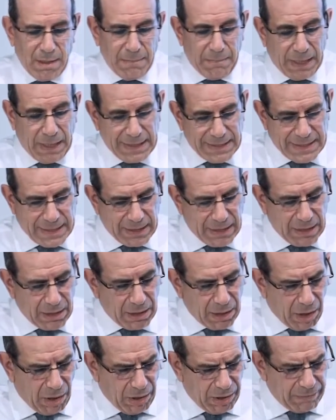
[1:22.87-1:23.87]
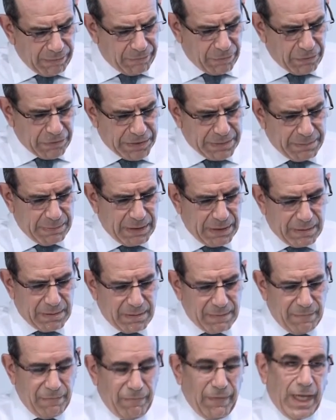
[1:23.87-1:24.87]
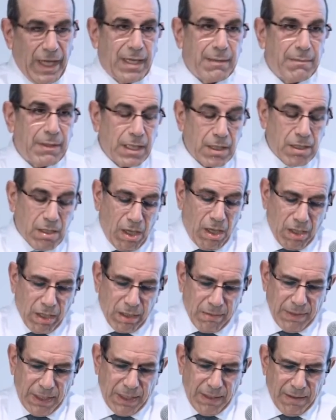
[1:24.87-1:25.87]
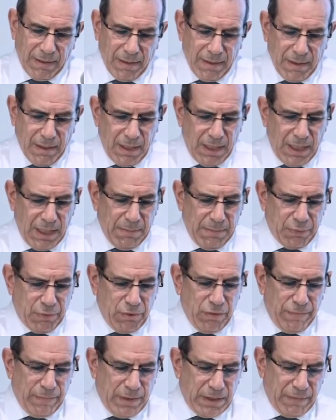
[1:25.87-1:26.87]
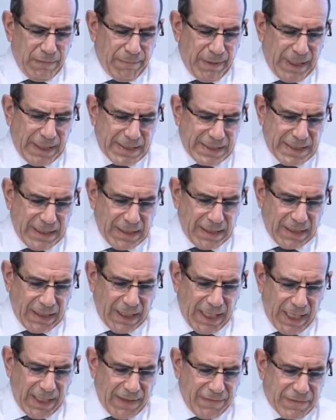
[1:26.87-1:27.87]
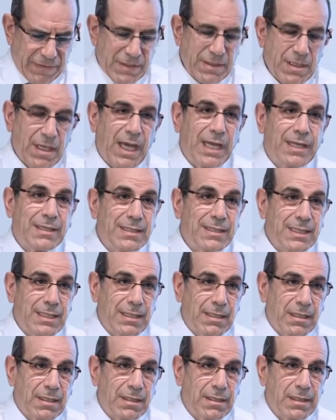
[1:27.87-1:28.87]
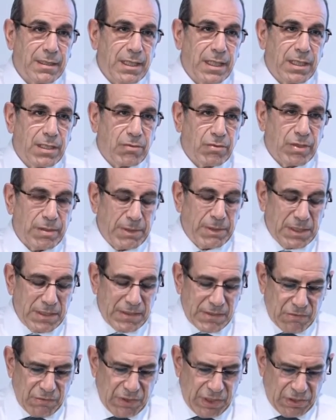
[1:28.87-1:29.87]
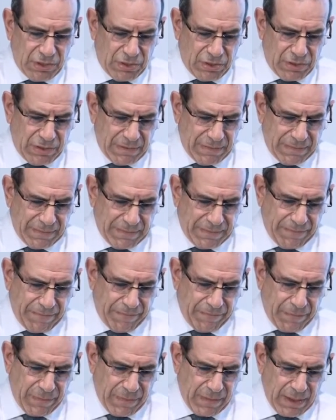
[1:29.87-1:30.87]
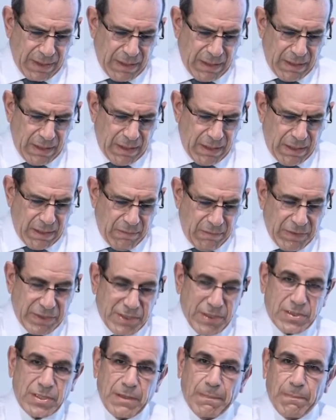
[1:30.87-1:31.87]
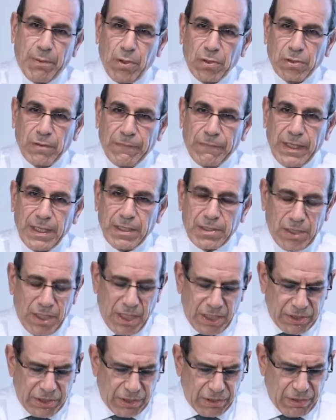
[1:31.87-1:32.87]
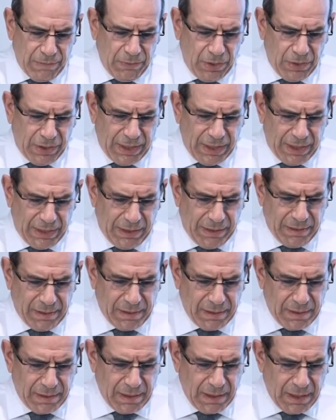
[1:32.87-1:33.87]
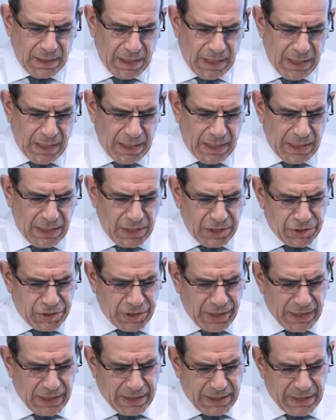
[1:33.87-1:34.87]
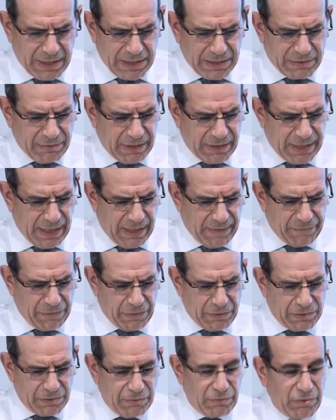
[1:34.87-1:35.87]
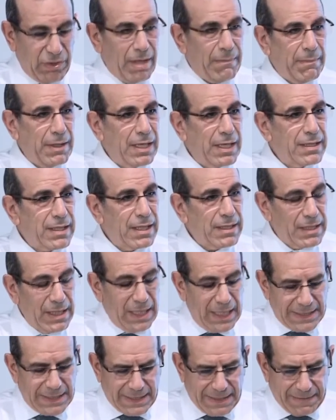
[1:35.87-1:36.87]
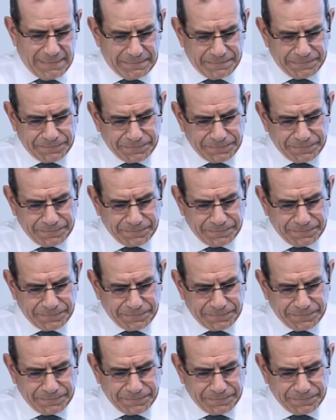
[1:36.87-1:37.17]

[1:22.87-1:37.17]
Palestinian law enforcement, viable economy, improvement of Palestinian lives until an agreement is reached. With the support of the international community, initiate an Israeli effort to rehabilitate Gaza,